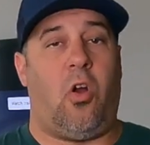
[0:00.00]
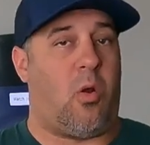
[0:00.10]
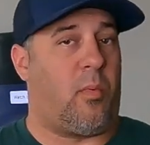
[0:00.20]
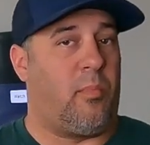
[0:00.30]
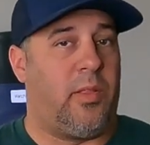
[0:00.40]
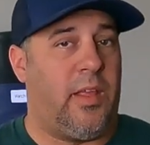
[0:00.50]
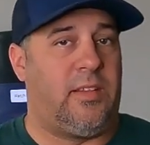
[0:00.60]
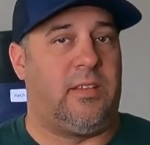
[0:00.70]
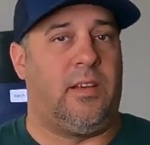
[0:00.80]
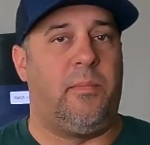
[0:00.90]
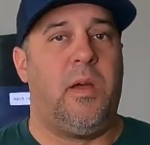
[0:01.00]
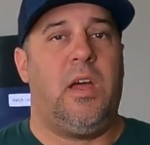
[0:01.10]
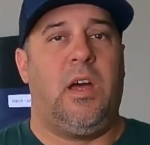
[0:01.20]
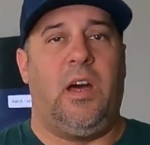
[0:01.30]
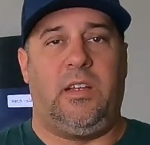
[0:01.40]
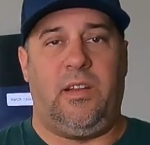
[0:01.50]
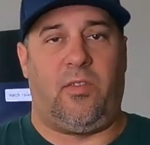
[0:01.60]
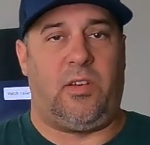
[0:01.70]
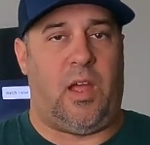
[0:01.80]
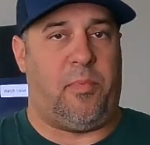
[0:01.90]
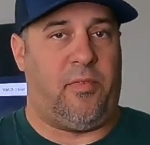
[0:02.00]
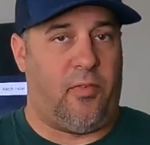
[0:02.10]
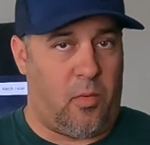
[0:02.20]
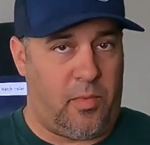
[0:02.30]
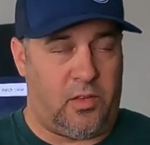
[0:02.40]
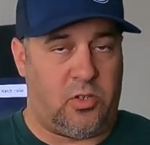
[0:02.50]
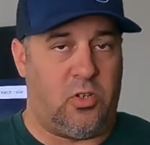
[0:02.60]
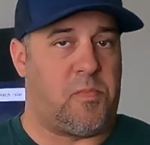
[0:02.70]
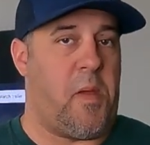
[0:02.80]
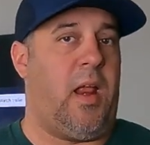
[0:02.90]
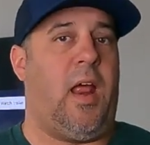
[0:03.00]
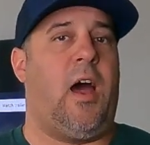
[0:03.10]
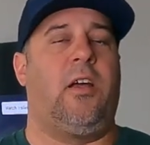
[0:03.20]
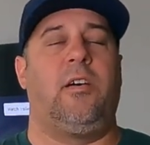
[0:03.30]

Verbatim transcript: Carbon plates in them, a different type of foam that the shoe's made out